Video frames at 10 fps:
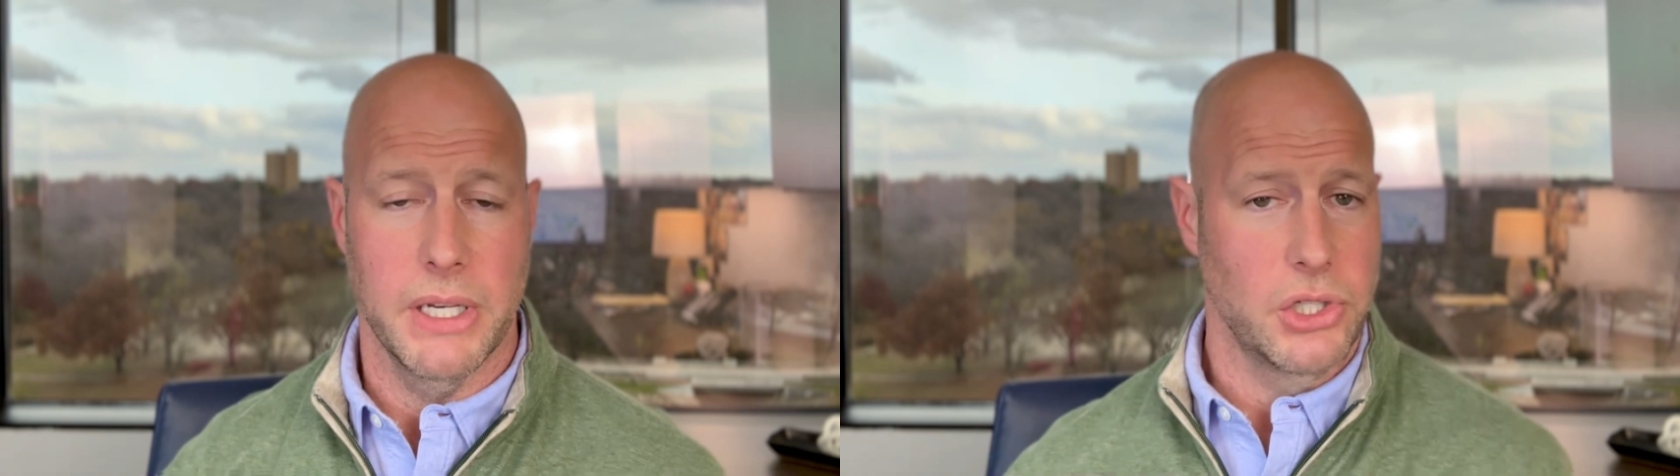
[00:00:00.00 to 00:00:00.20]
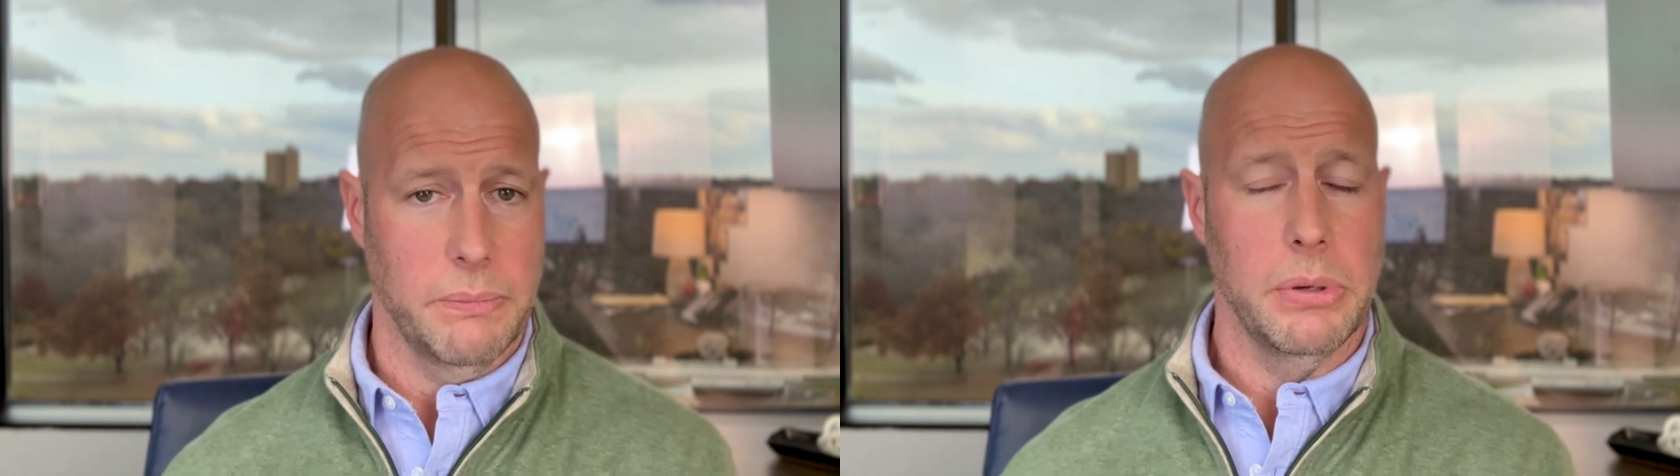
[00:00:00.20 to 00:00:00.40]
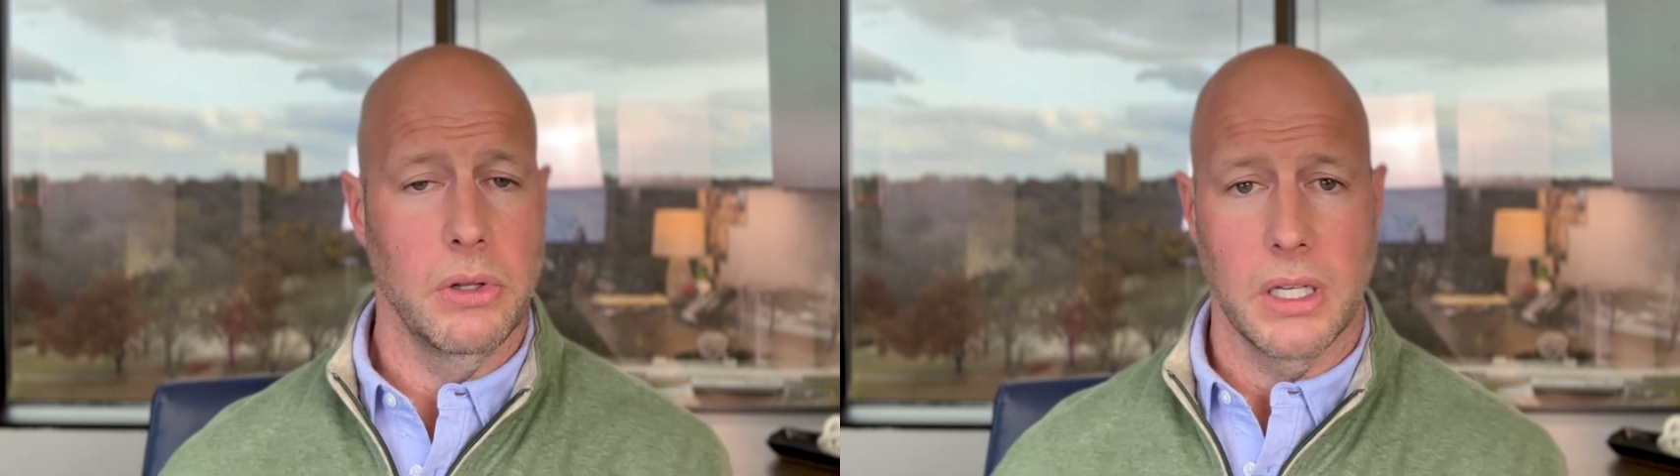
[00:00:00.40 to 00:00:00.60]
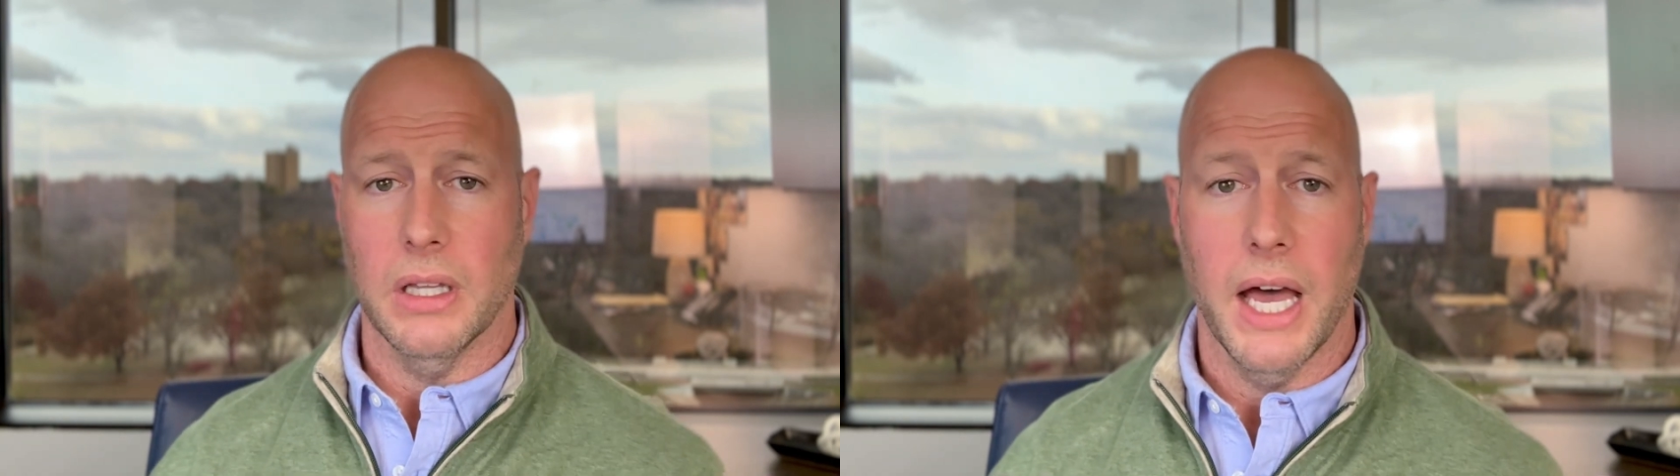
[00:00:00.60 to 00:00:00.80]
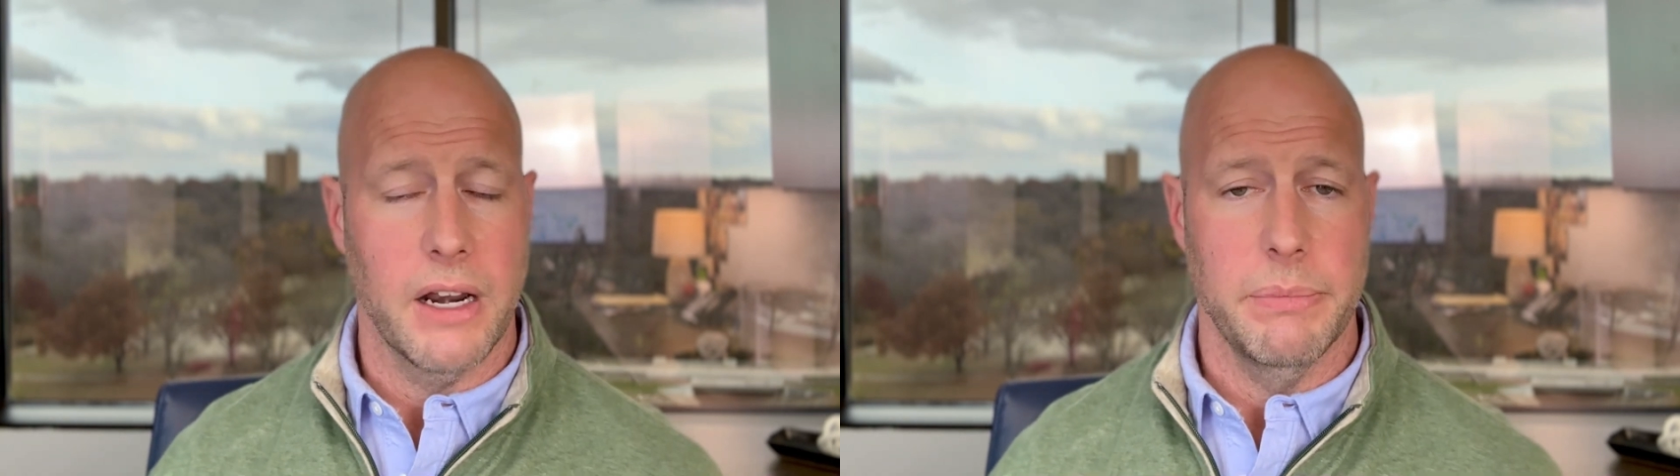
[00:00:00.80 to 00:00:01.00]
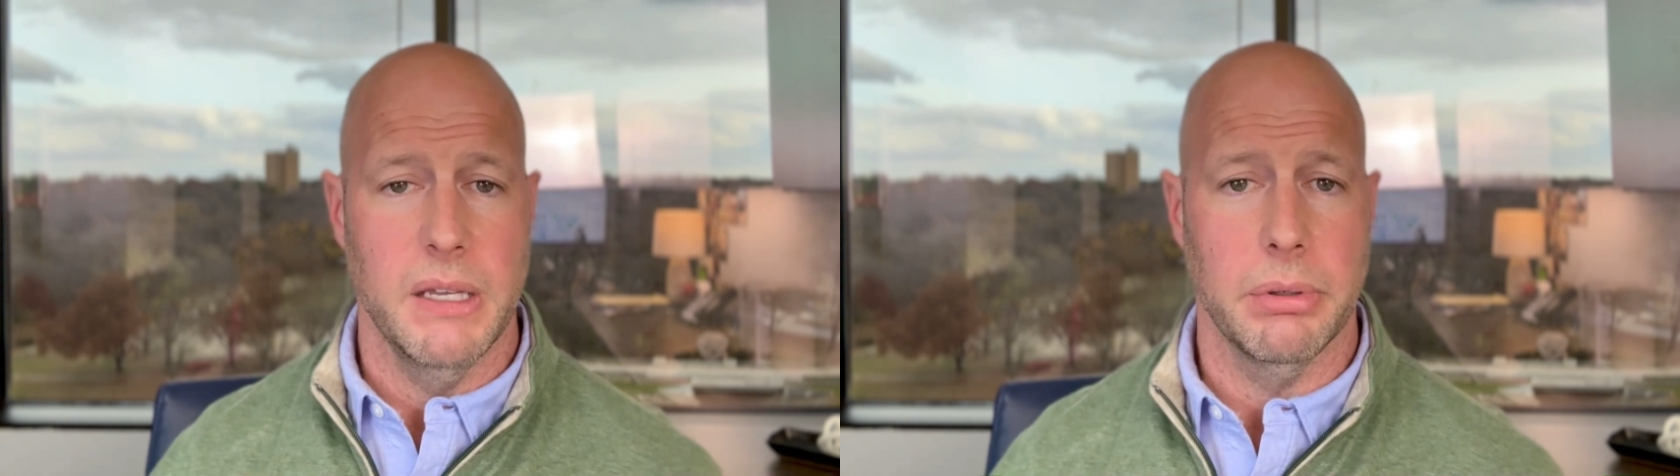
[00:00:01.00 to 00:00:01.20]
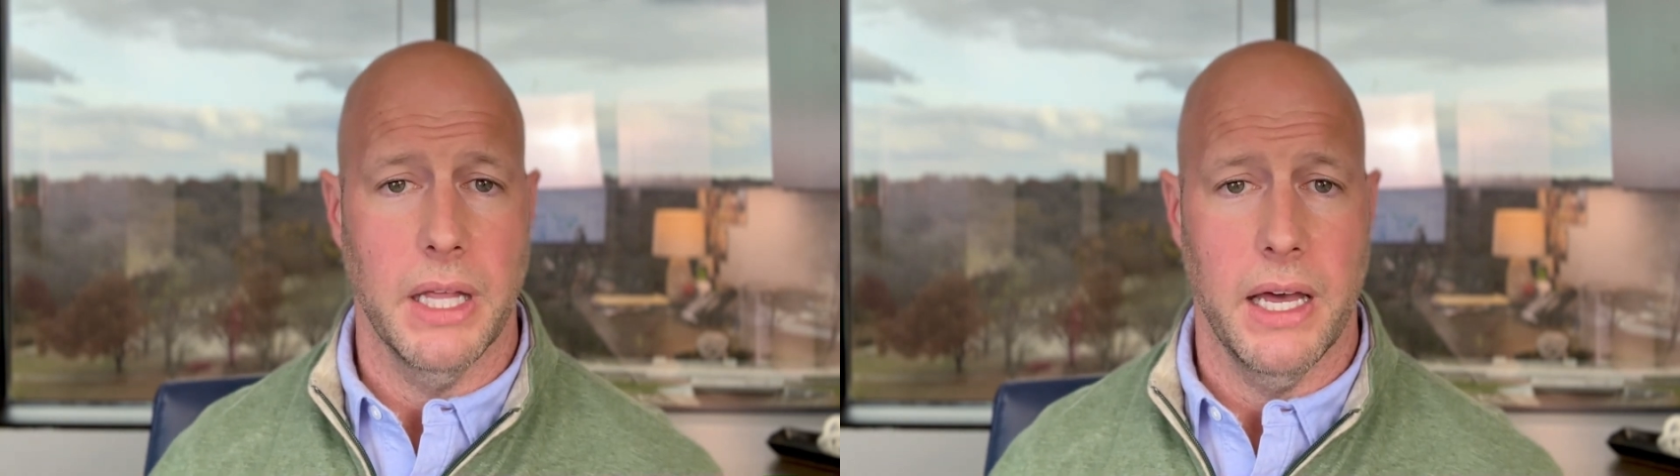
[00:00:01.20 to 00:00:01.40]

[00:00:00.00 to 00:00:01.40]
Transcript: because you're pulling a lot of people